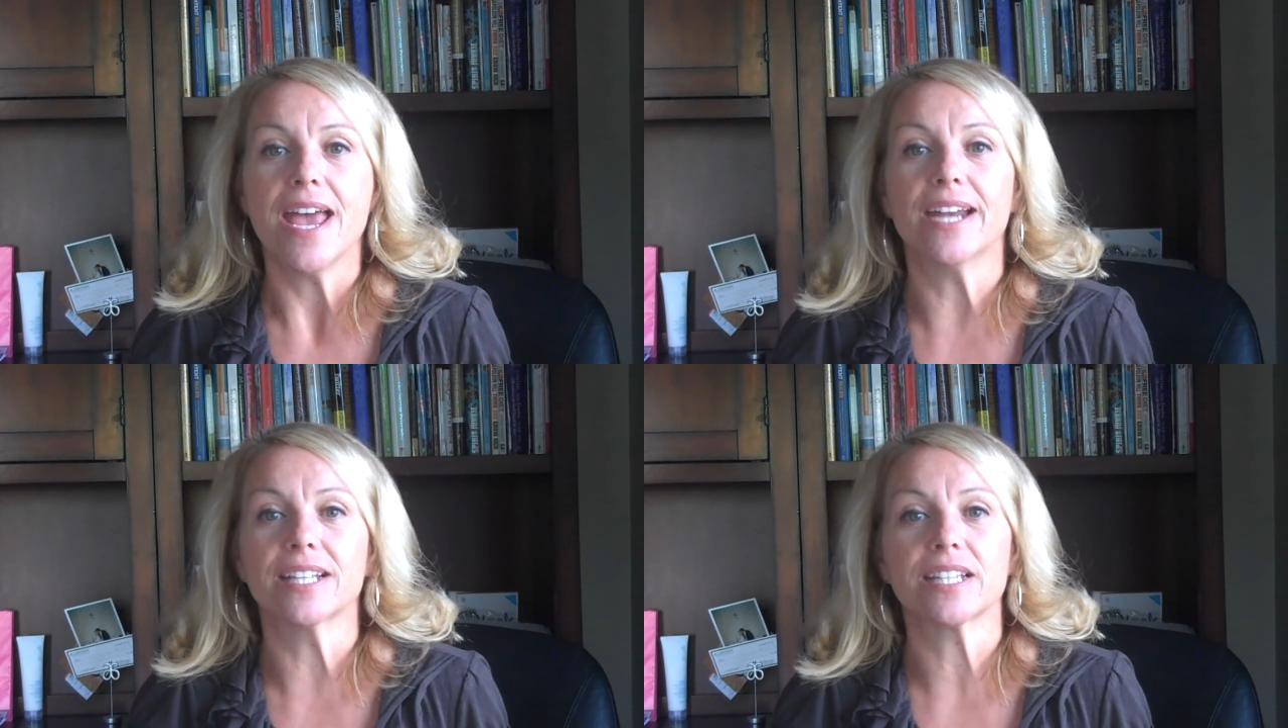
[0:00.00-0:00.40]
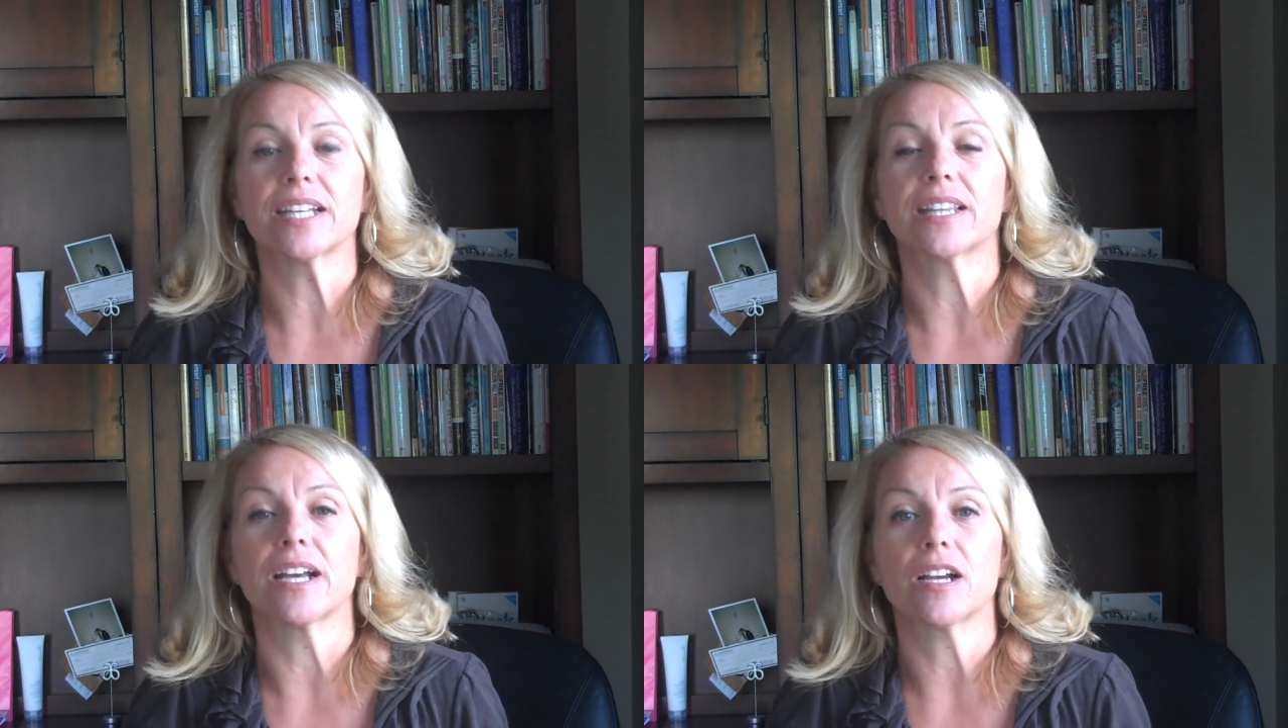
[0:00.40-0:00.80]
And it's
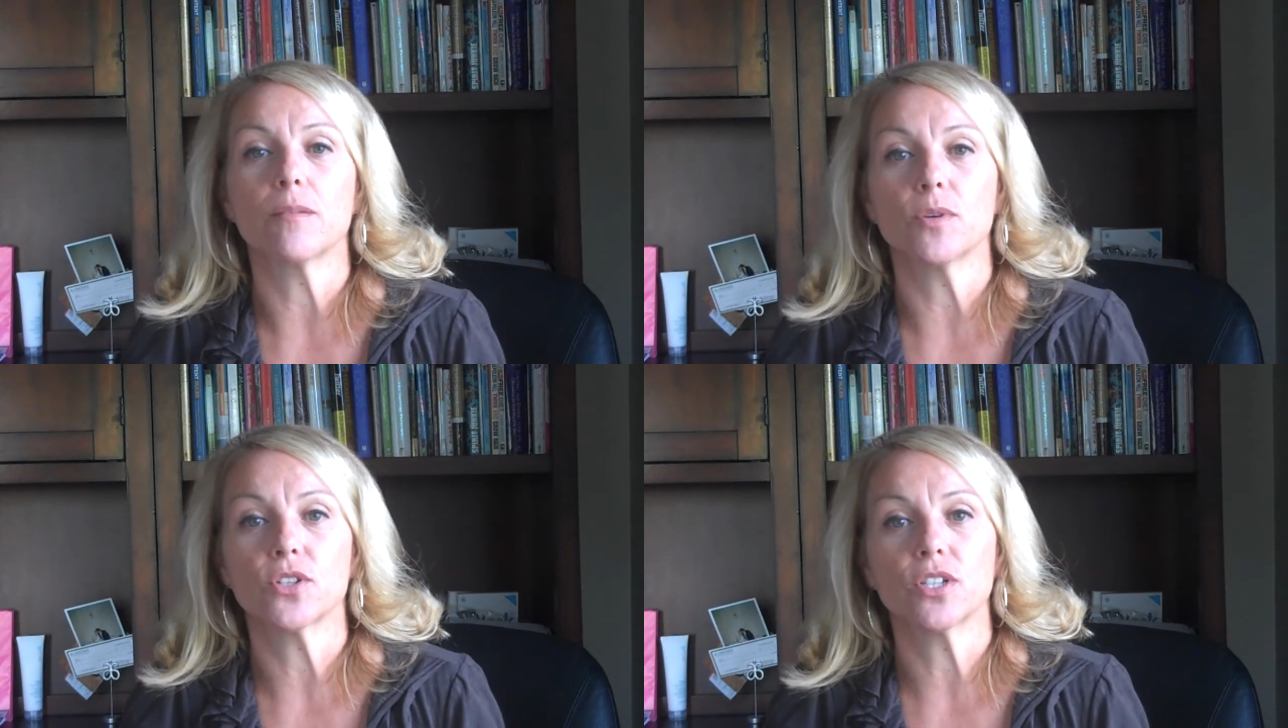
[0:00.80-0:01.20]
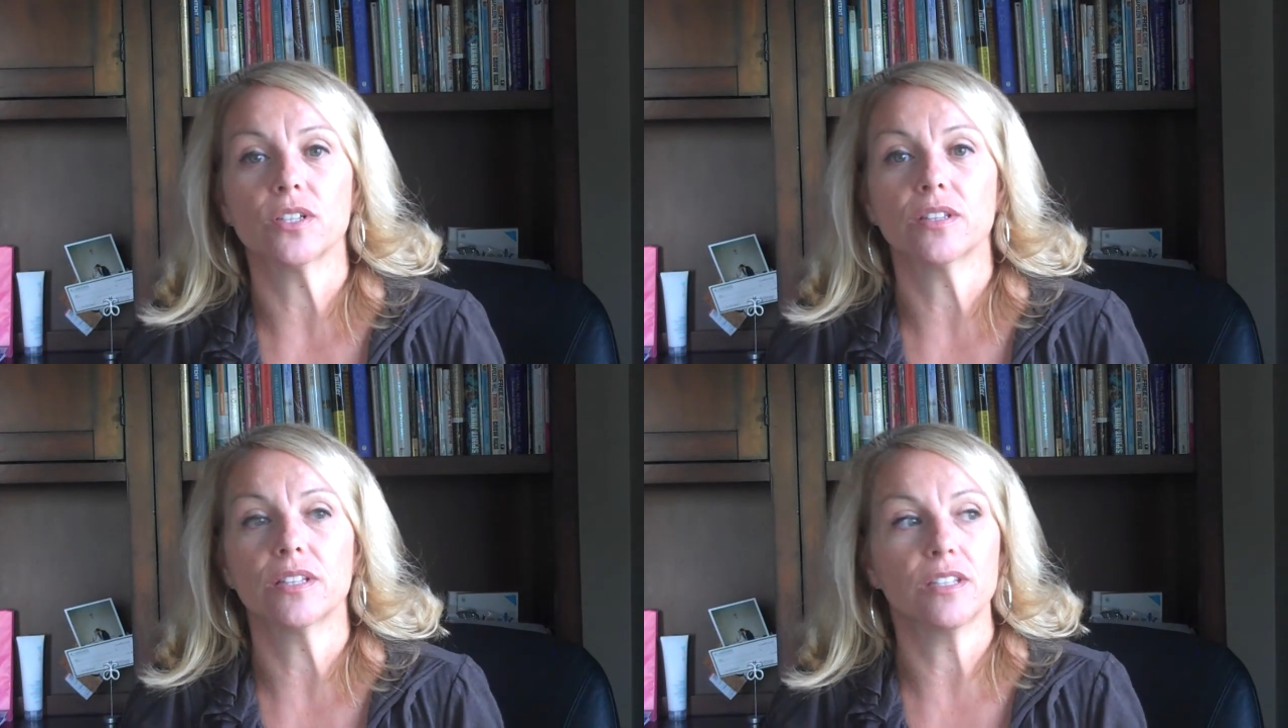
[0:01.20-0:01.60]
like that commercial,
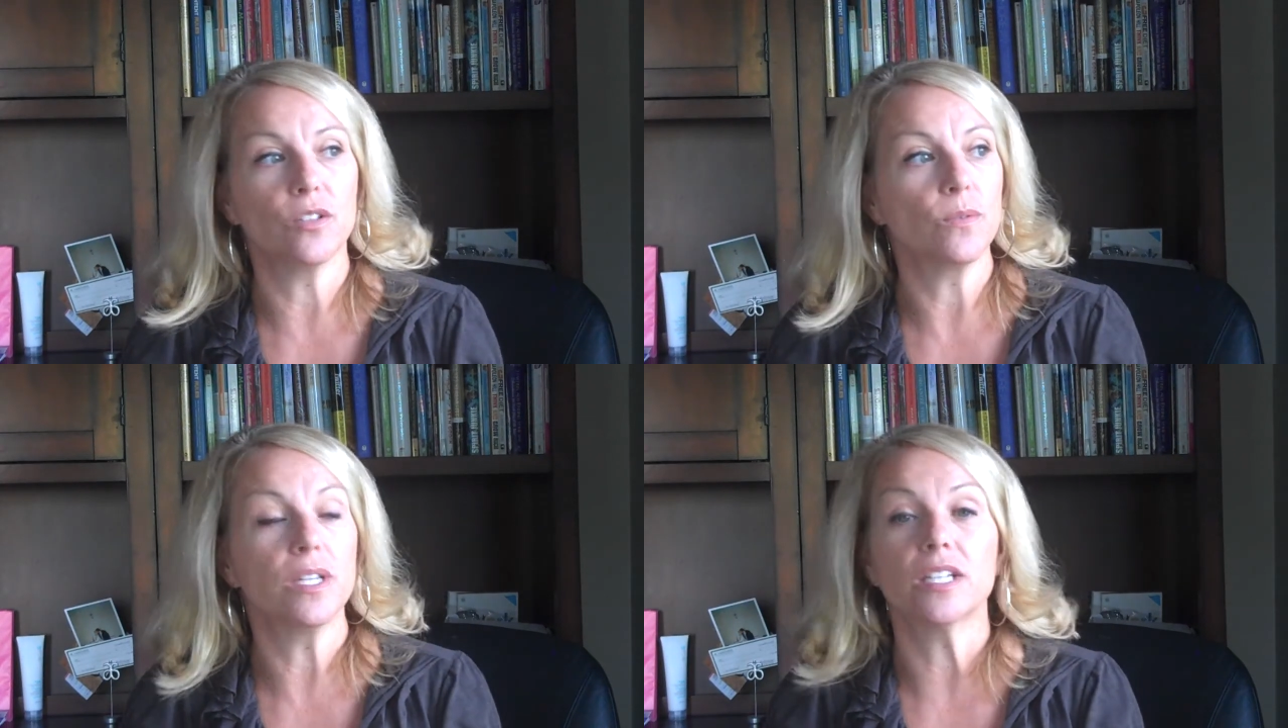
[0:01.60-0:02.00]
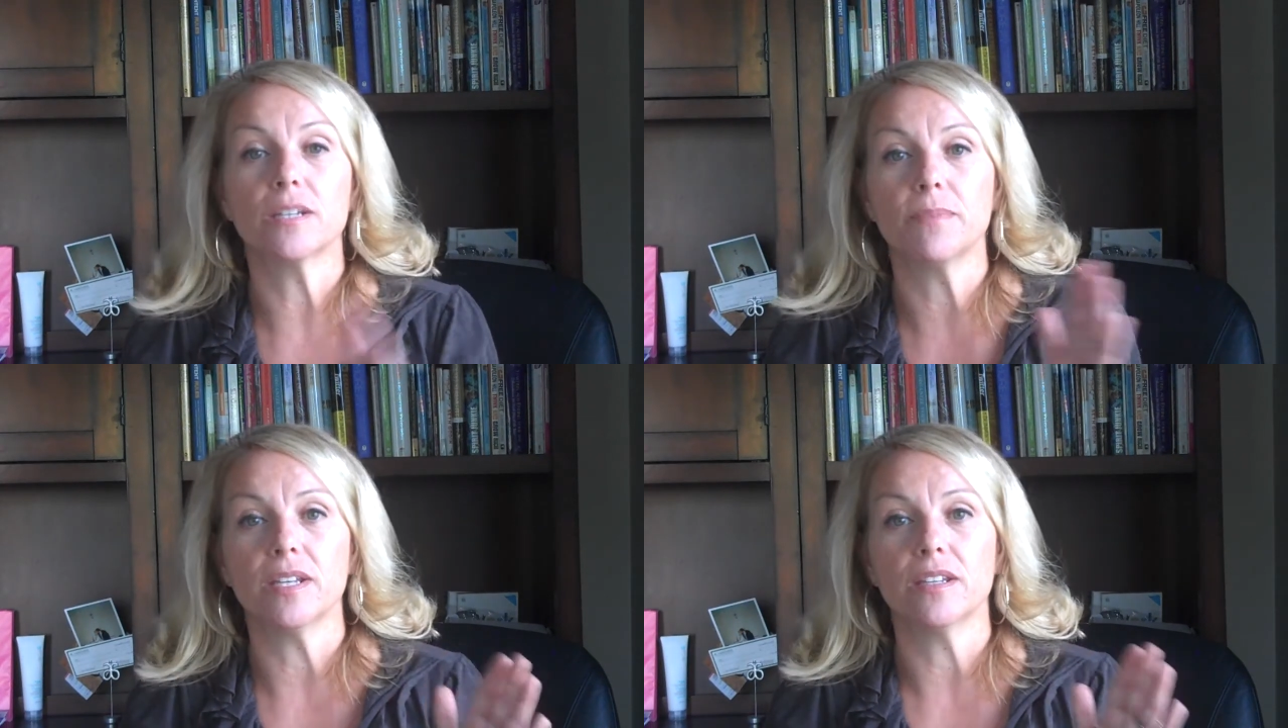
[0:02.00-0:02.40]
you need
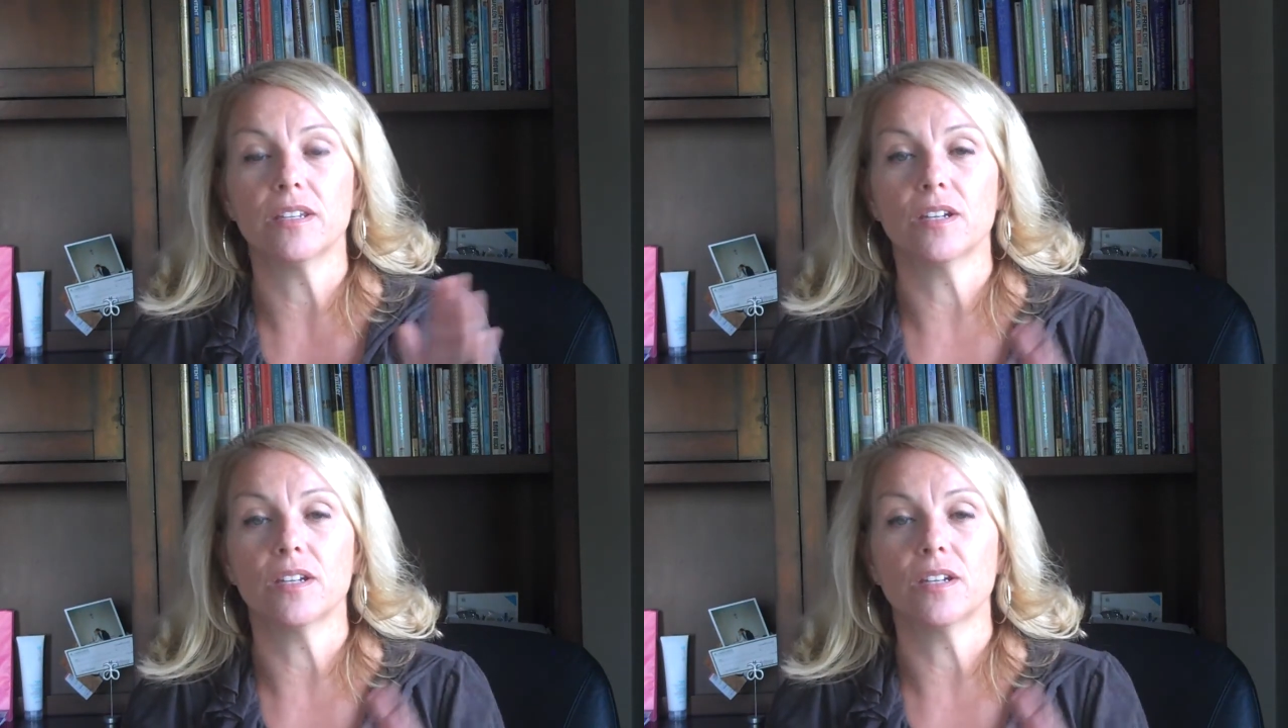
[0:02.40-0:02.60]
to be,